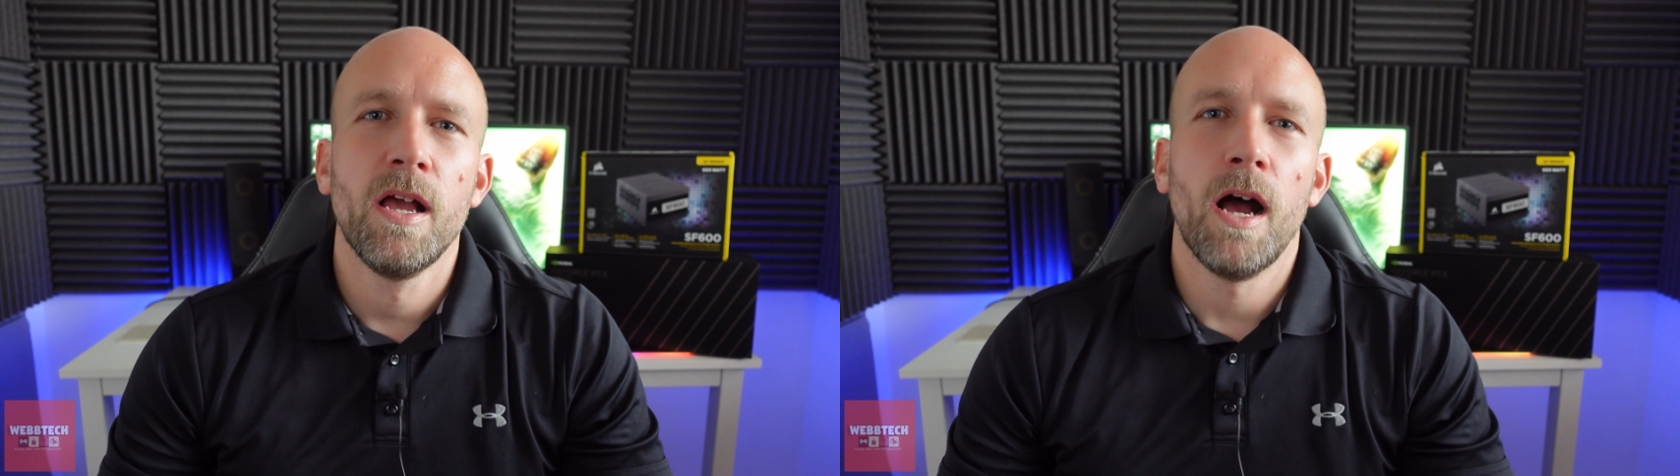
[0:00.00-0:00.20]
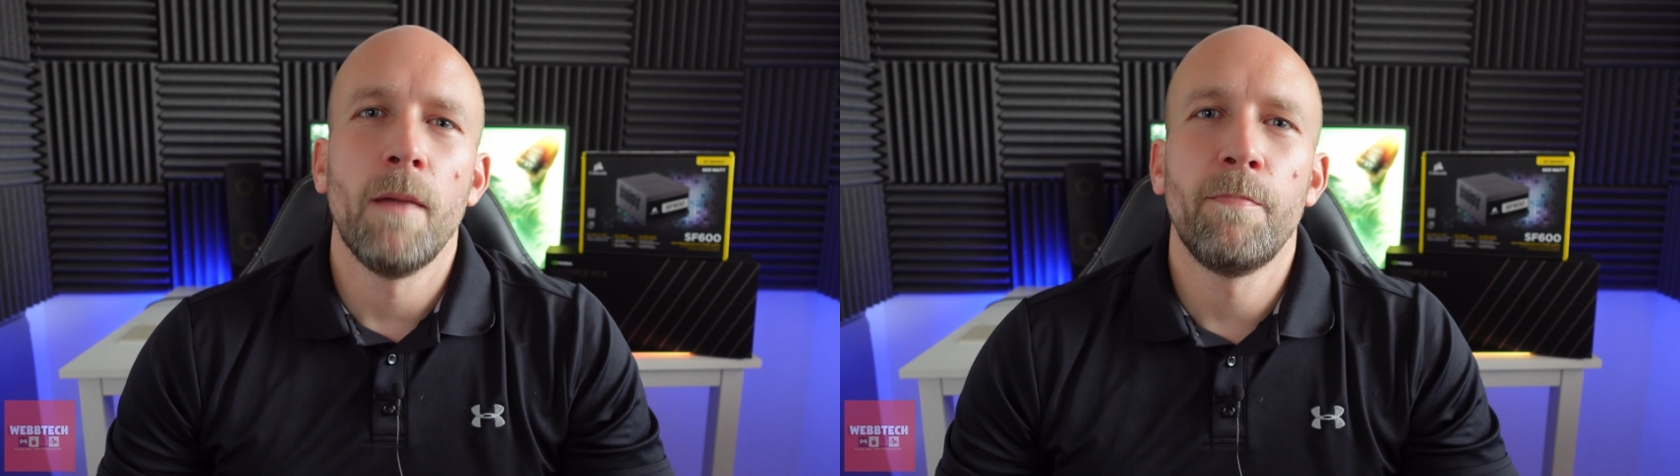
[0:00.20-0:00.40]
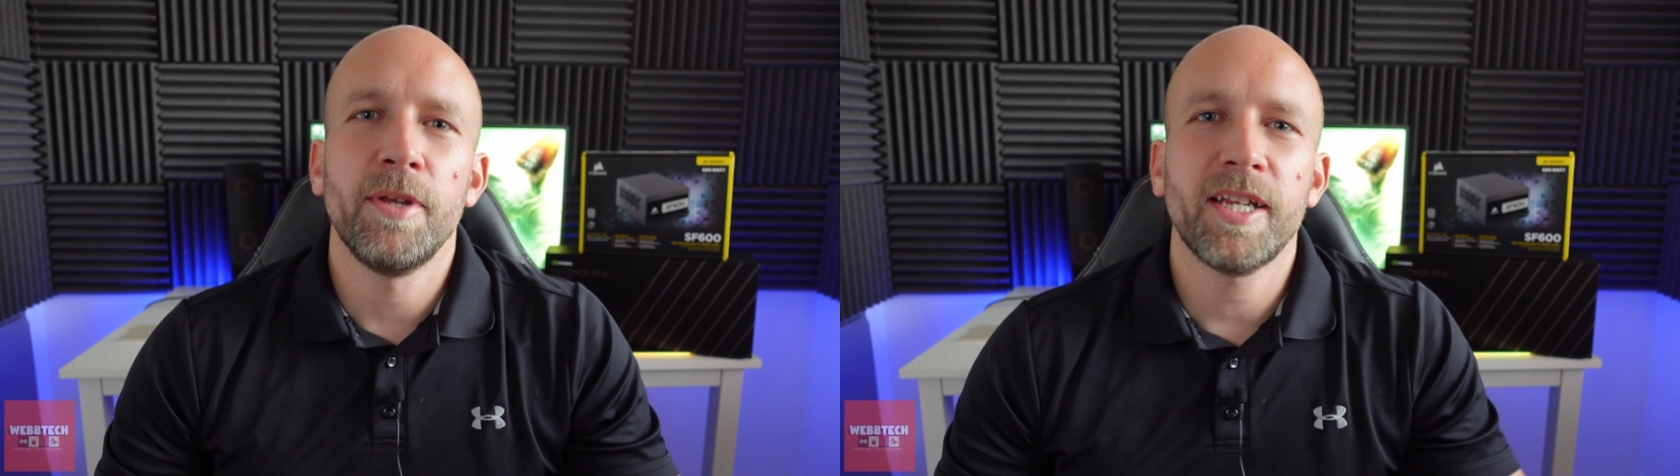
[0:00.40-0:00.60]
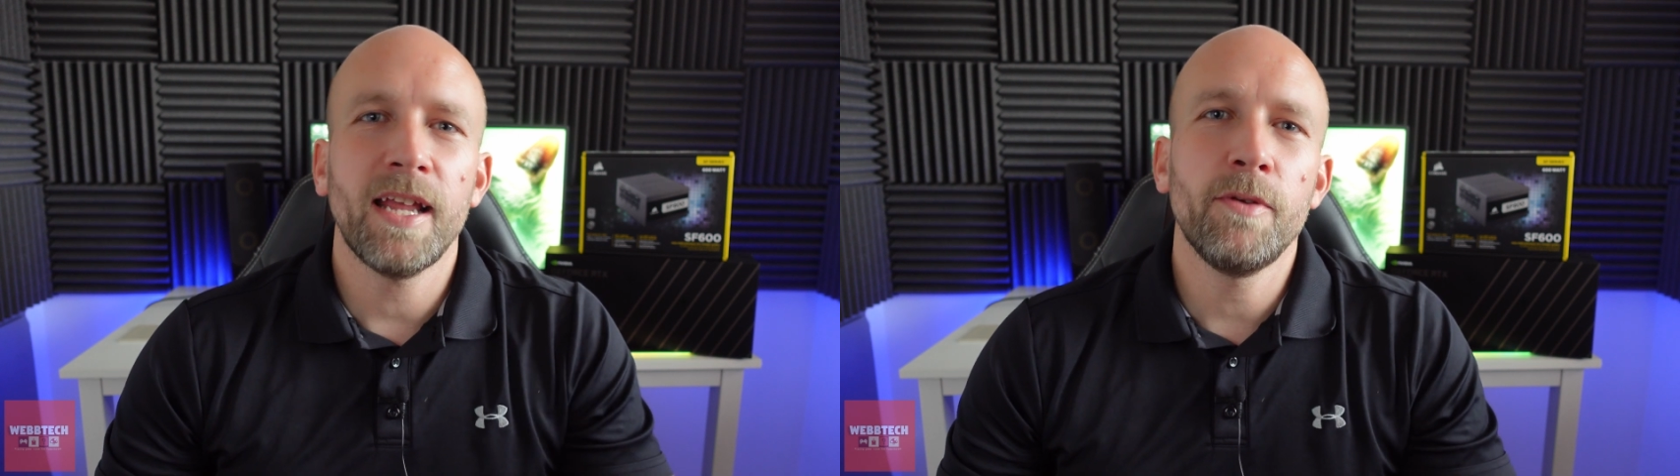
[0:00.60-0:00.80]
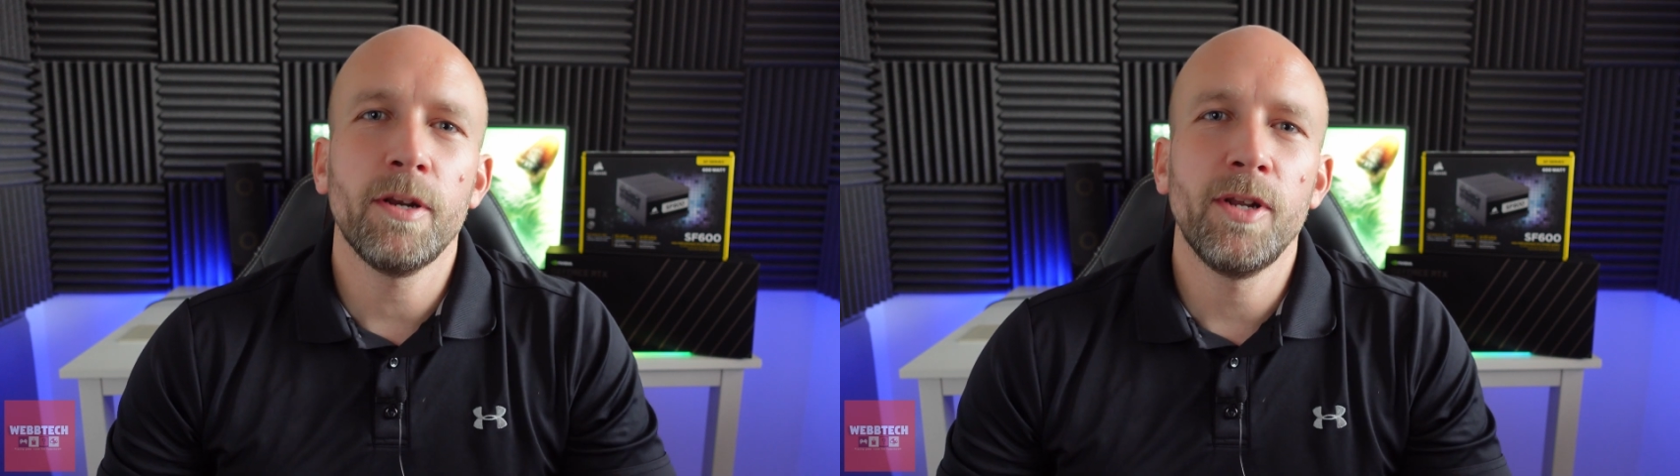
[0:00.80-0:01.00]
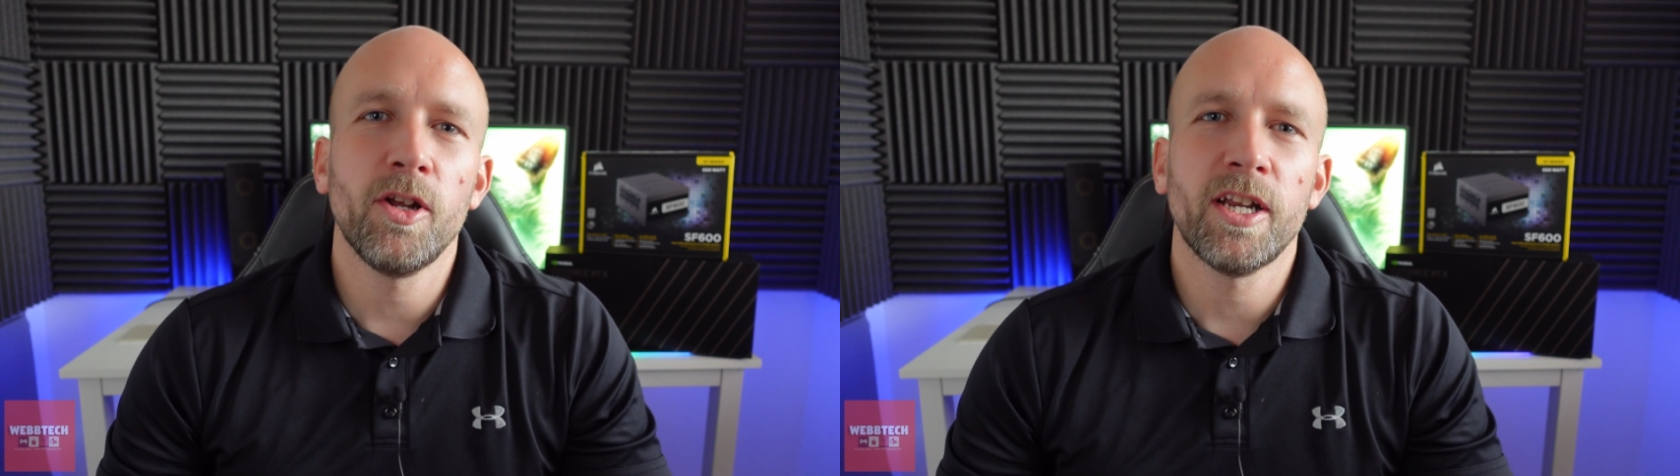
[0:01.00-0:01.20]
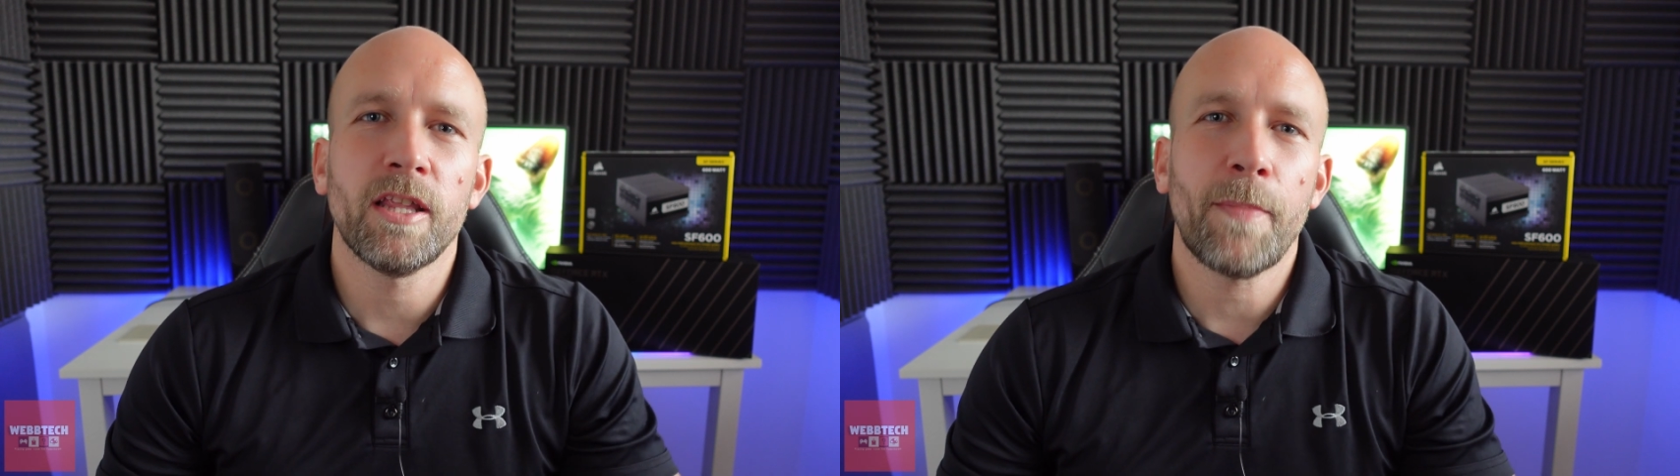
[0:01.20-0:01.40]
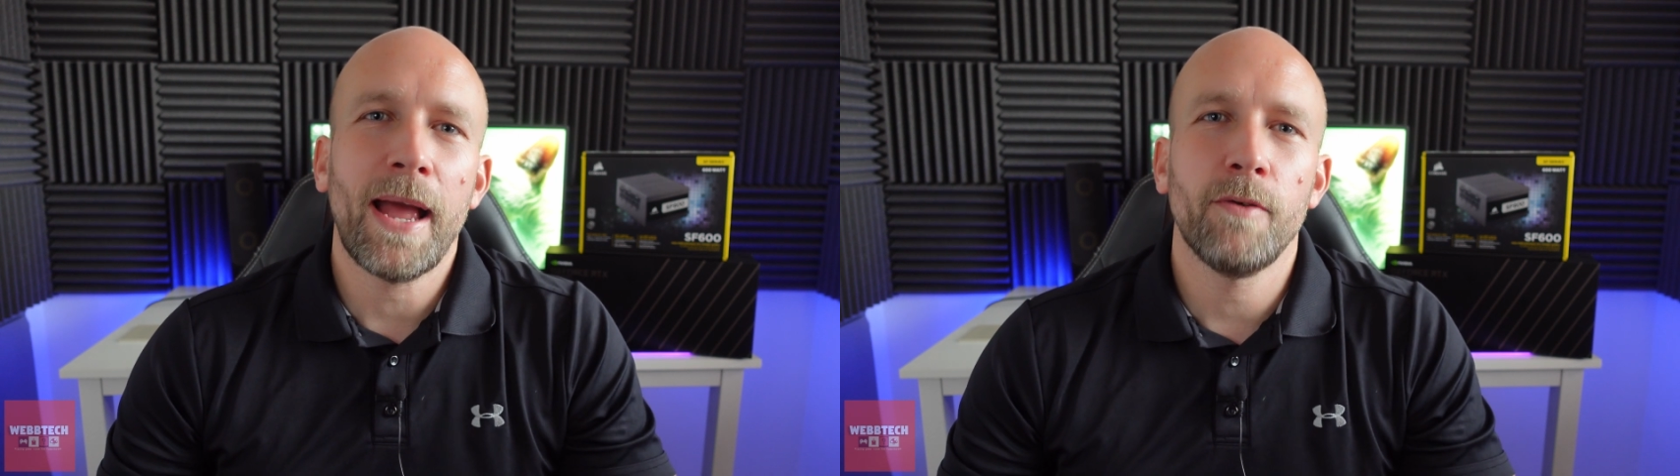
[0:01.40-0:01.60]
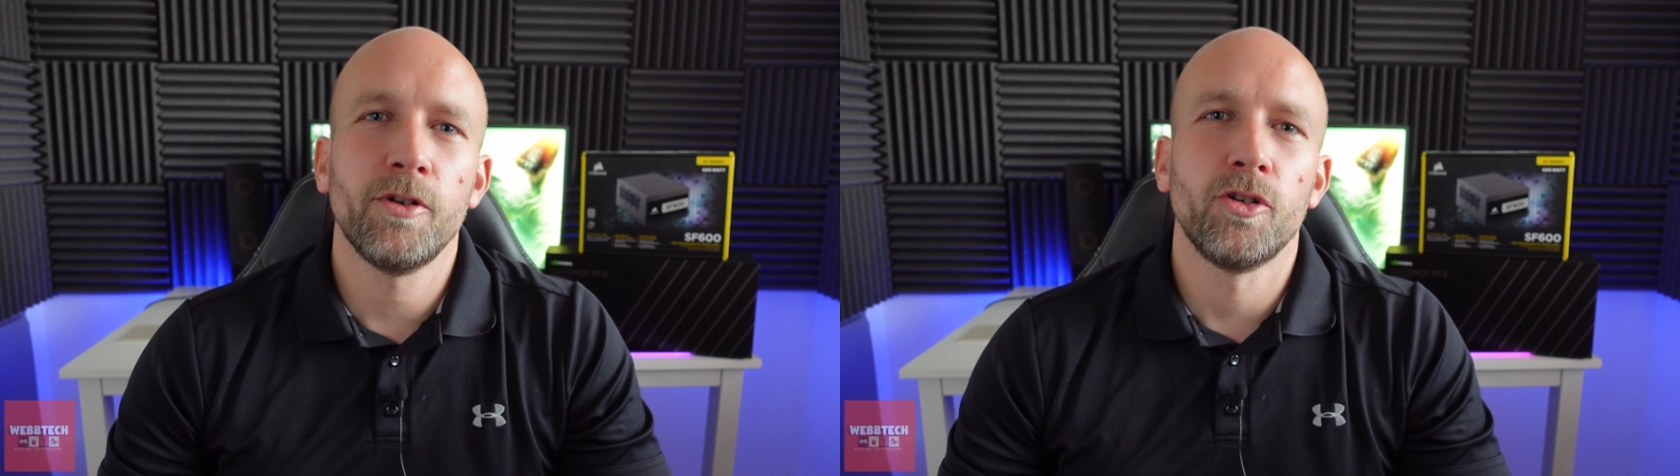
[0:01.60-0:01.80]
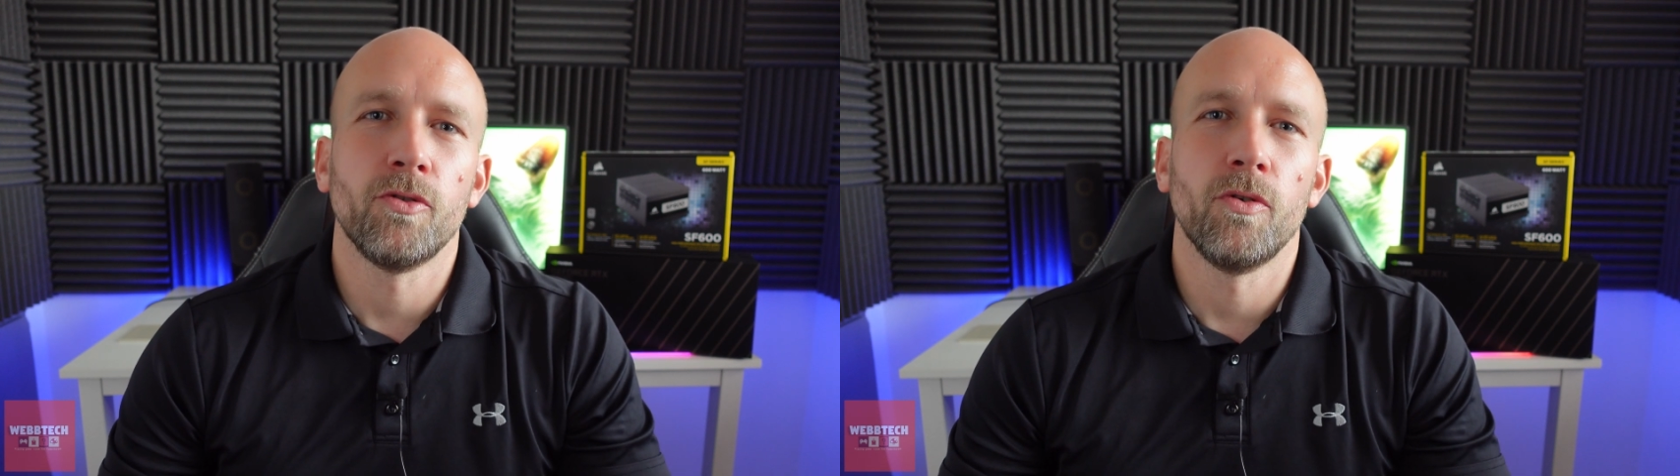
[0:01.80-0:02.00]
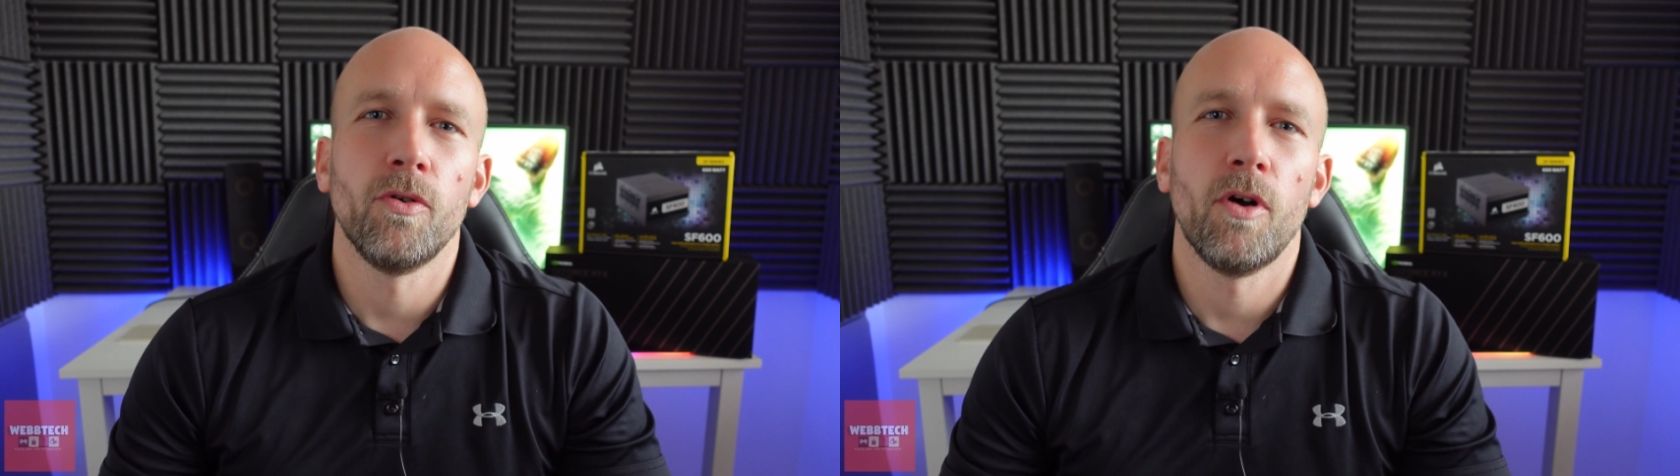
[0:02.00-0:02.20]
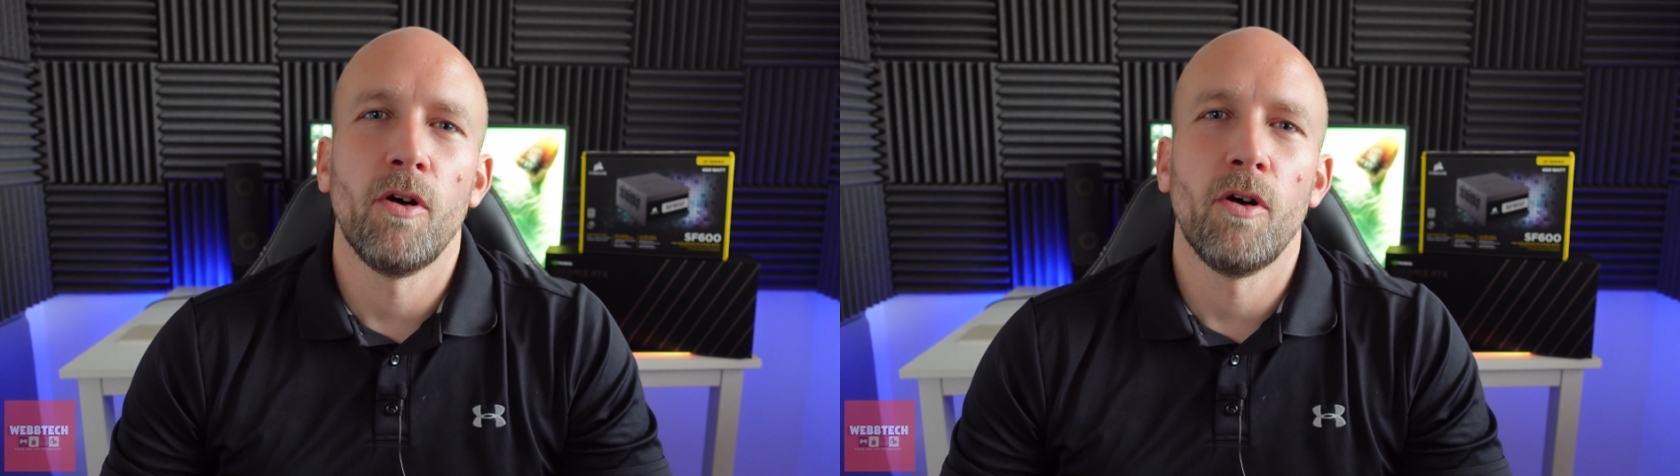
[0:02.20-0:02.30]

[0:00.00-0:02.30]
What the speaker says: But today we're going to be looking at the power draw